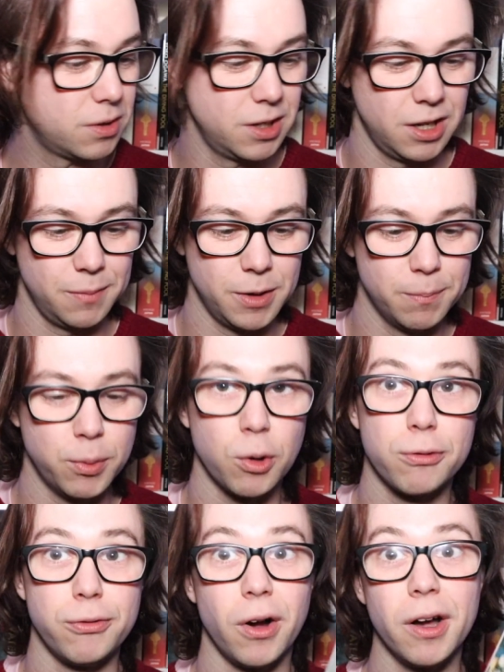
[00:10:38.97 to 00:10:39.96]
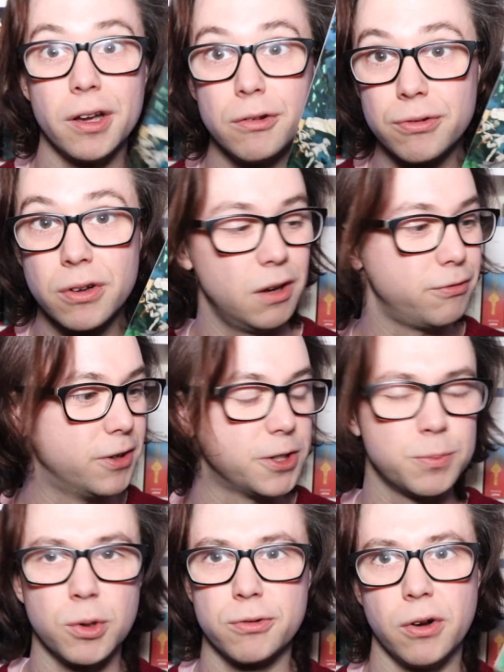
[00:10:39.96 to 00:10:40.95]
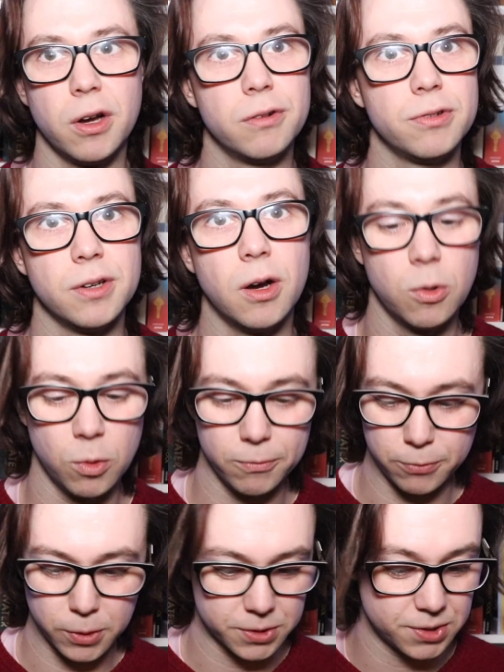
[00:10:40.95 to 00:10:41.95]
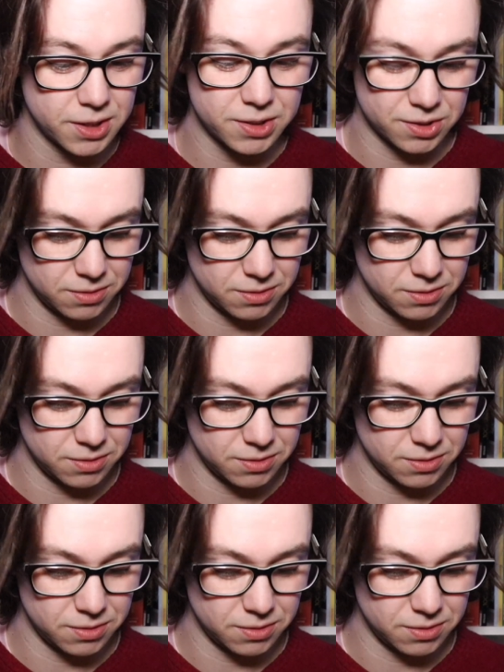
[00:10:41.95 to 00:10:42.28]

I'm in book 5. I finished book 5 and now I want book 6,